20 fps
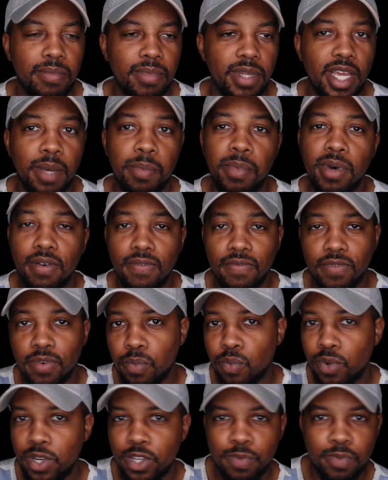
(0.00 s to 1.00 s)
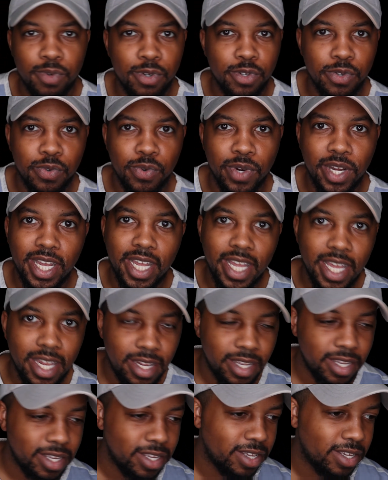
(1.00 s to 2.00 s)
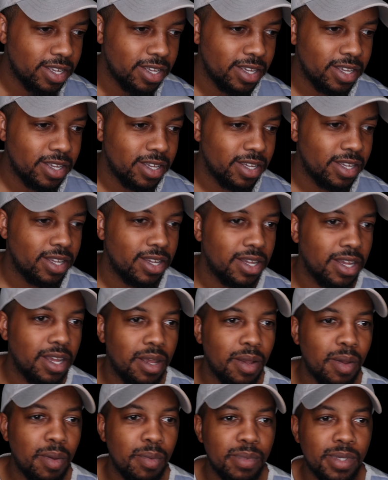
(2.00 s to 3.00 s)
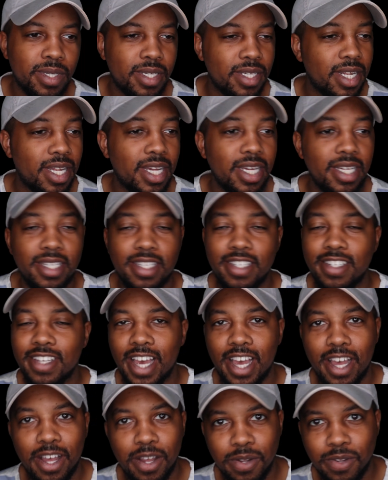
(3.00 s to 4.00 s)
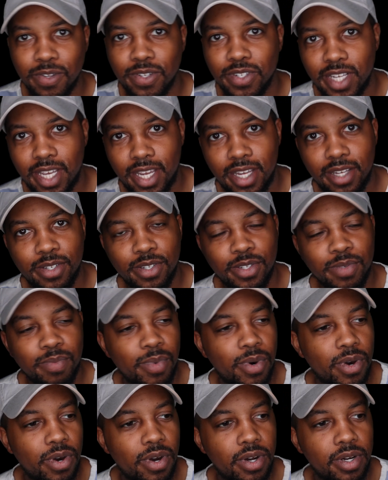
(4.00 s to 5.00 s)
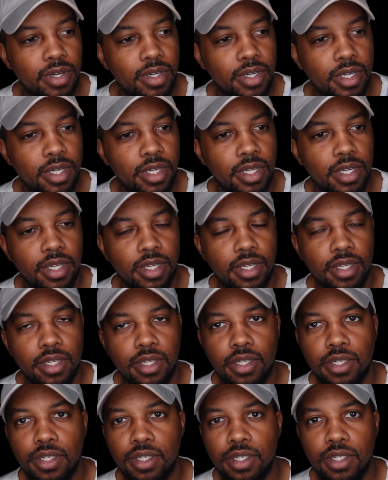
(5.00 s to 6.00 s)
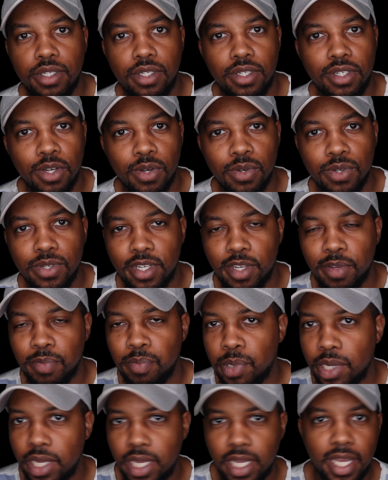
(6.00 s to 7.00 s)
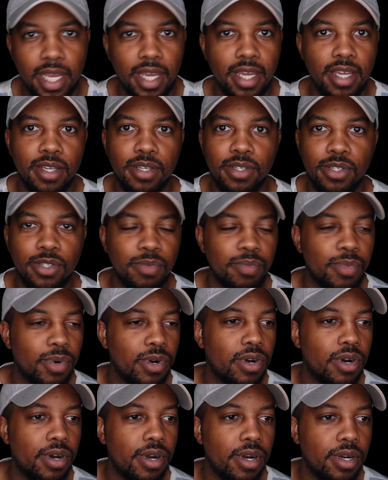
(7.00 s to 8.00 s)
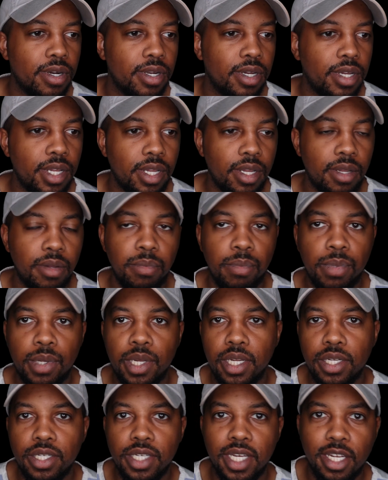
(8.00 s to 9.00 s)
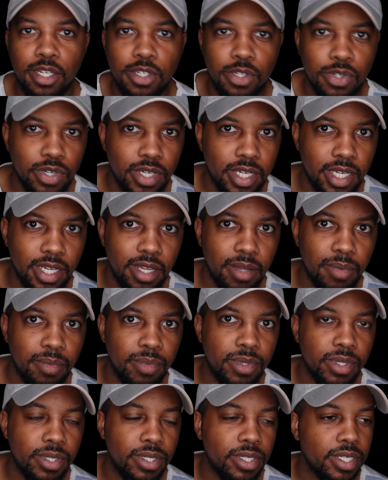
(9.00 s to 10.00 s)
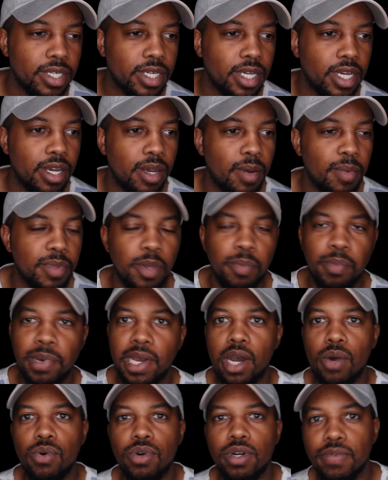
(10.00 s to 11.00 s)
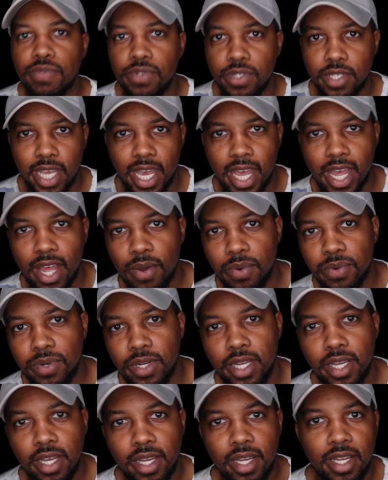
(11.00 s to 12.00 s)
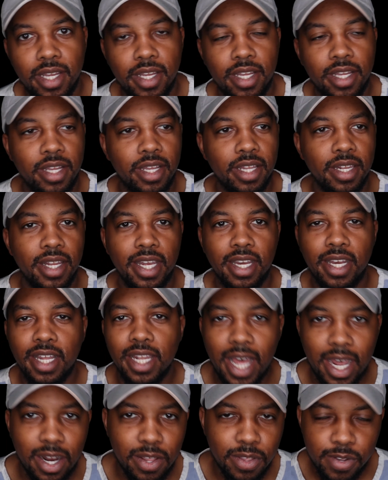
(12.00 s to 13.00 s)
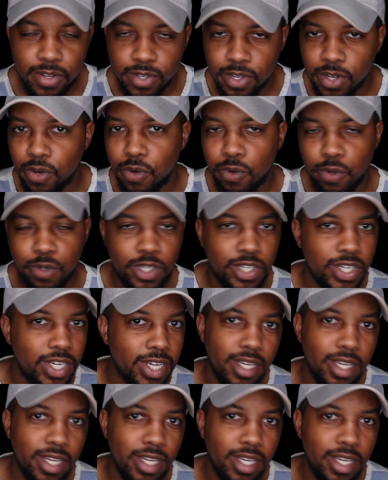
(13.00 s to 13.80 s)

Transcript: Emma from Whispers Red, Slight Sounds ASMR, Josie B ASMR, PJ Dreams, The Power of Sound. Like a lot of those OG